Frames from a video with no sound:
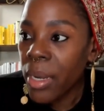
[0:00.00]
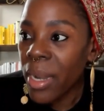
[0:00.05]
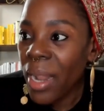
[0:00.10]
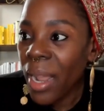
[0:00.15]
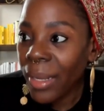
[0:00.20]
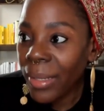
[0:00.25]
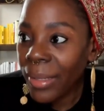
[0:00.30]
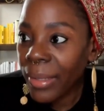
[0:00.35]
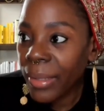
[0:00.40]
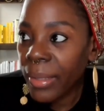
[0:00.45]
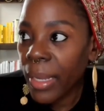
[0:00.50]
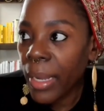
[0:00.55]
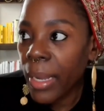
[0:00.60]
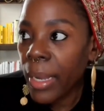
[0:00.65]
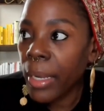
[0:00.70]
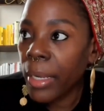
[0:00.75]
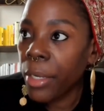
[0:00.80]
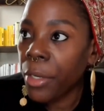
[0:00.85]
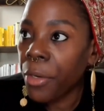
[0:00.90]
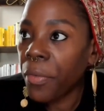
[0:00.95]
not
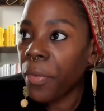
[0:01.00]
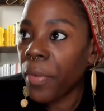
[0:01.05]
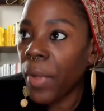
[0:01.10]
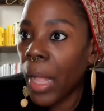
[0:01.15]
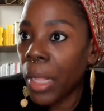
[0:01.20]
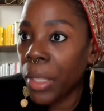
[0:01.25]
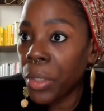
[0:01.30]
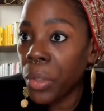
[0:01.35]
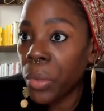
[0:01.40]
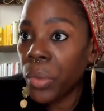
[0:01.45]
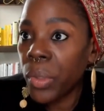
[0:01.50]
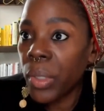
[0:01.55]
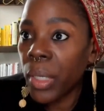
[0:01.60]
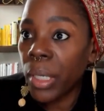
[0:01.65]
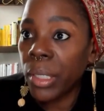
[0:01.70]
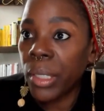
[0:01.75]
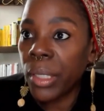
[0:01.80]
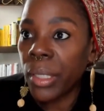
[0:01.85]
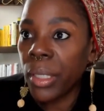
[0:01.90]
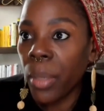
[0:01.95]
saying your values
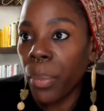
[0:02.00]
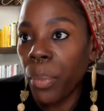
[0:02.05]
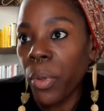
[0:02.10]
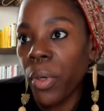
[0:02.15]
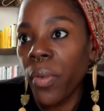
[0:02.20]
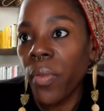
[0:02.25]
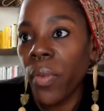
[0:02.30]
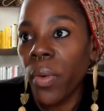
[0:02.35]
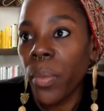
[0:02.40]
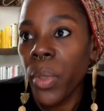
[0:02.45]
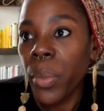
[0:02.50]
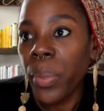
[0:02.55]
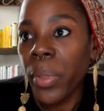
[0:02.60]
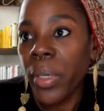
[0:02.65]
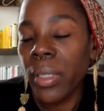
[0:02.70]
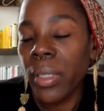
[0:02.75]
are separate from your